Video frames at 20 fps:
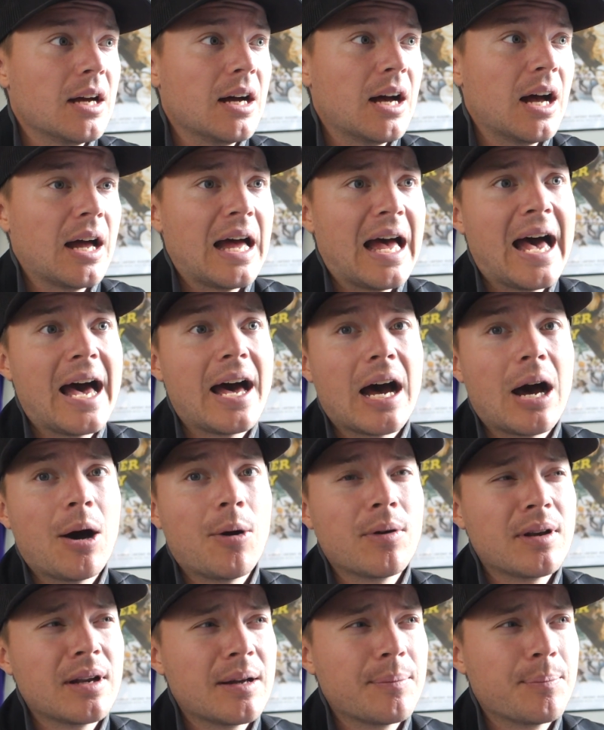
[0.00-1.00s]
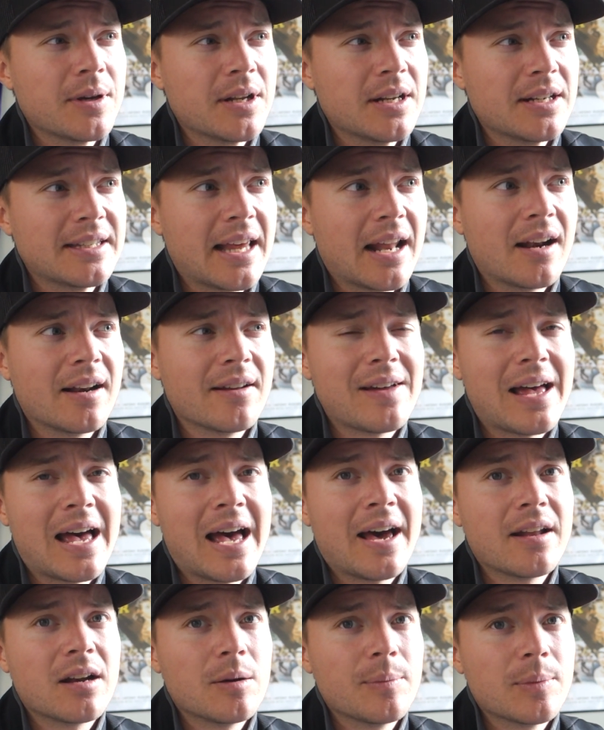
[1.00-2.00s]
I would put a tentative
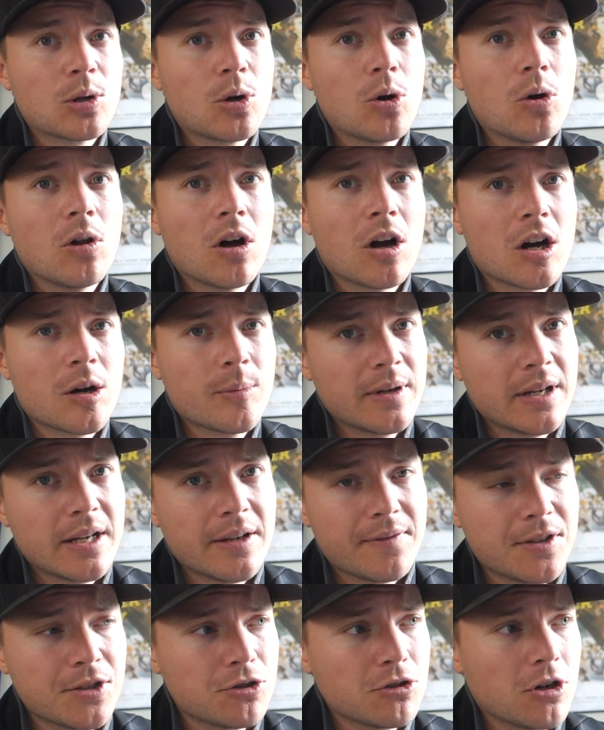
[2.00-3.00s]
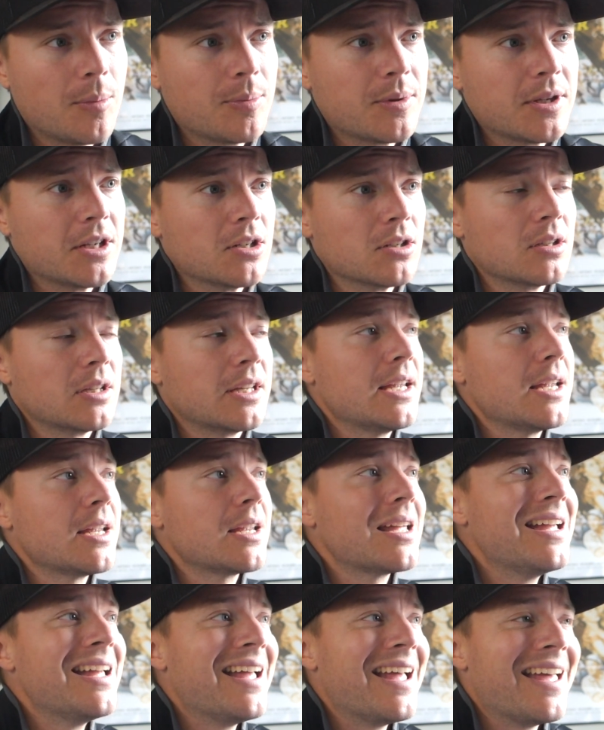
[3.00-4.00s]
ad on McCole Hardman if he's dropped in your
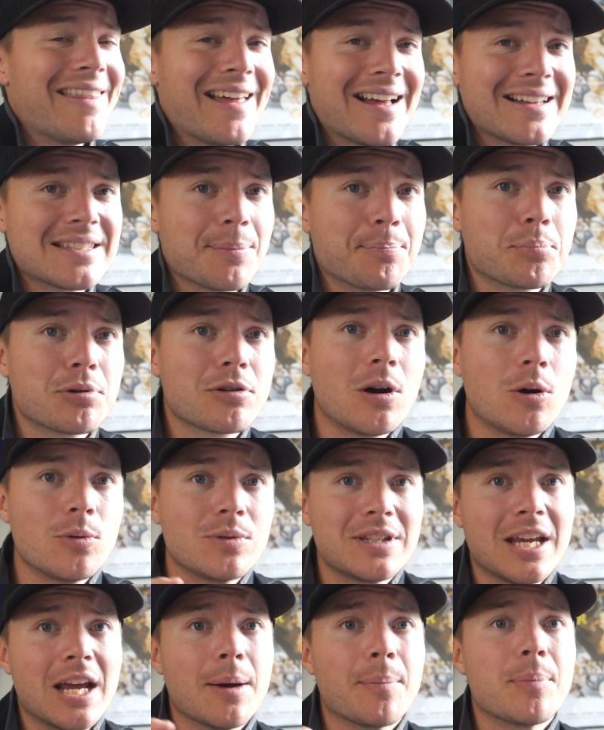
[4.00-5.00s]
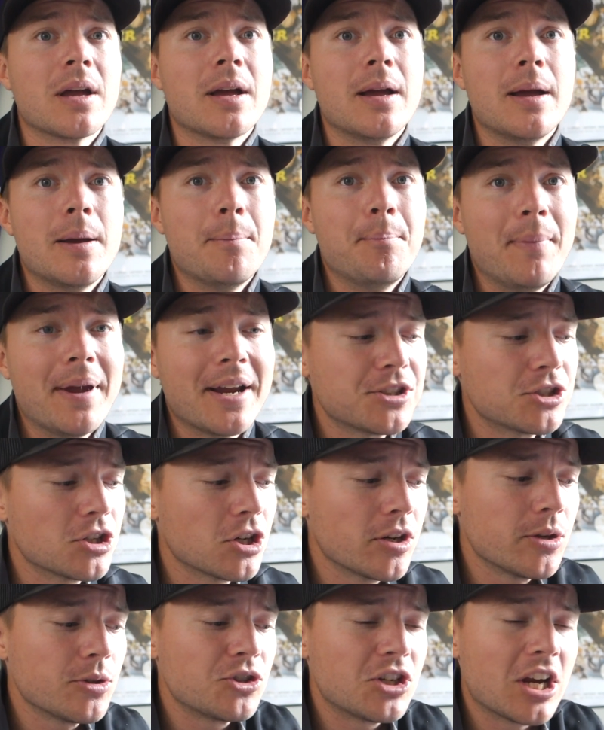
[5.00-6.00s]
league. That's a pro tip. Make
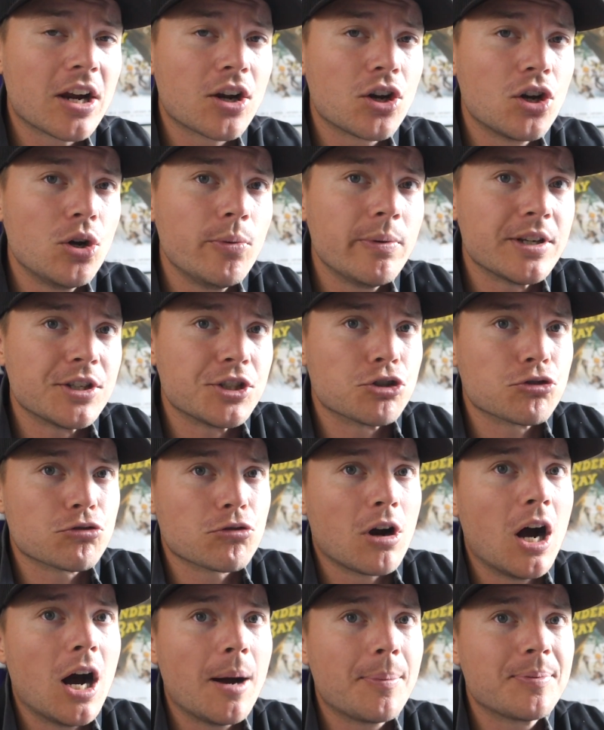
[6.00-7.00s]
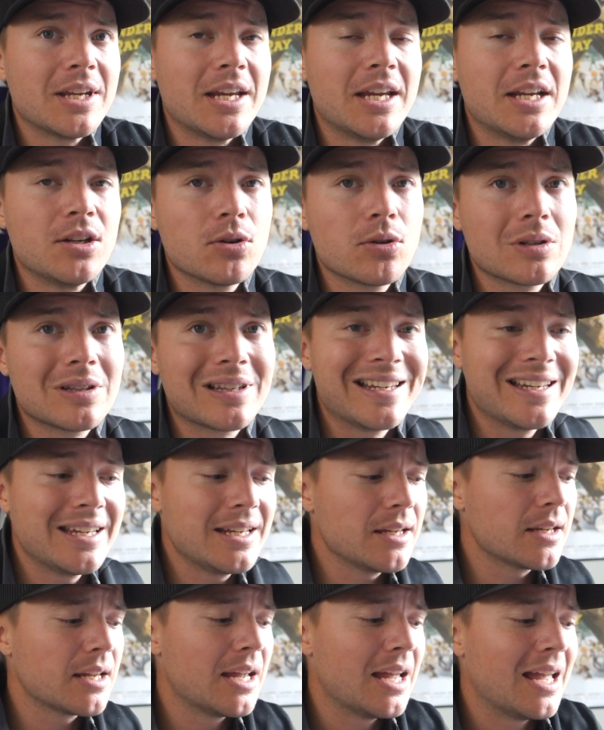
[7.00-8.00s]
sure you check who is dropped in your
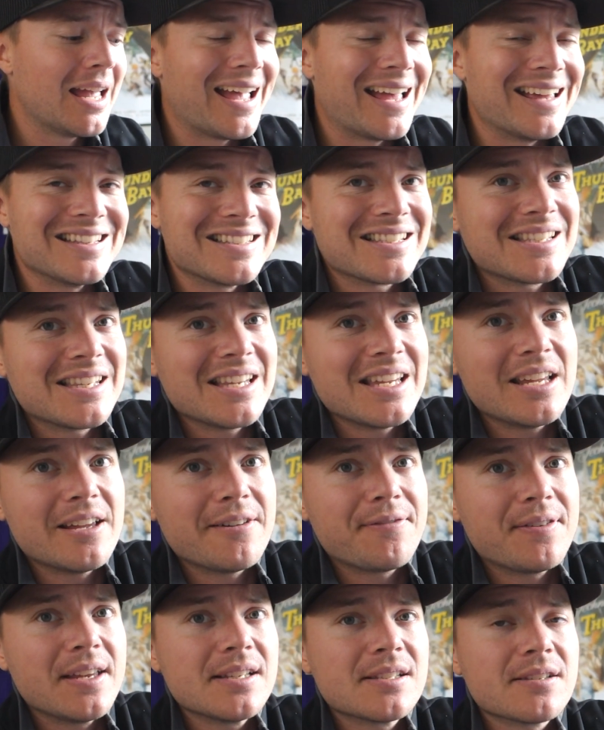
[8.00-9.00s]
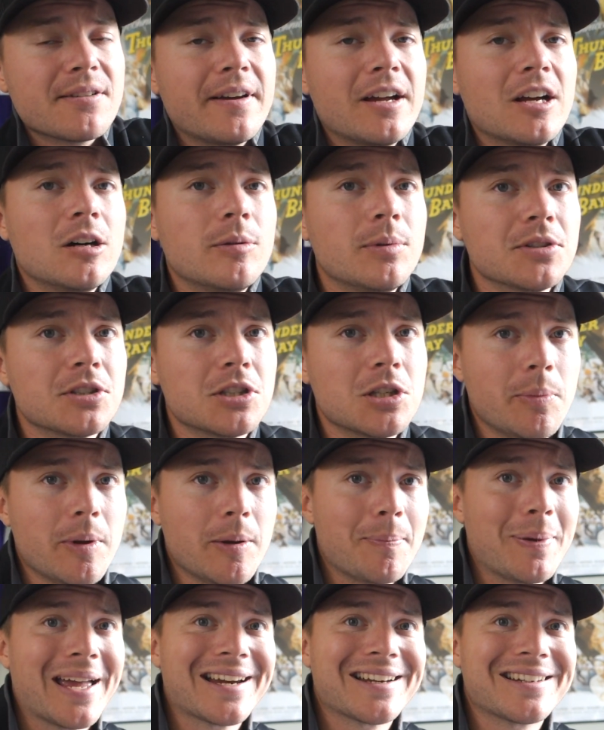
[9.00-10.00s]
league and see if he's available to
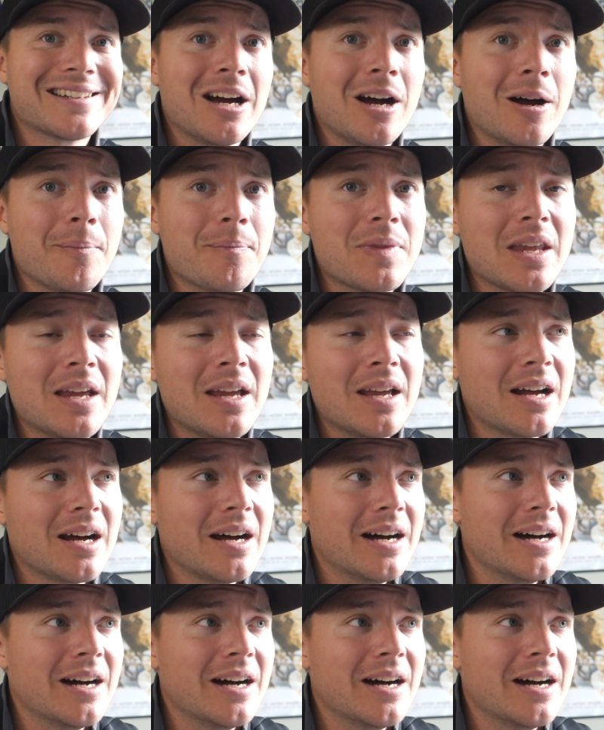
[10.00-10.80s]
be picked up.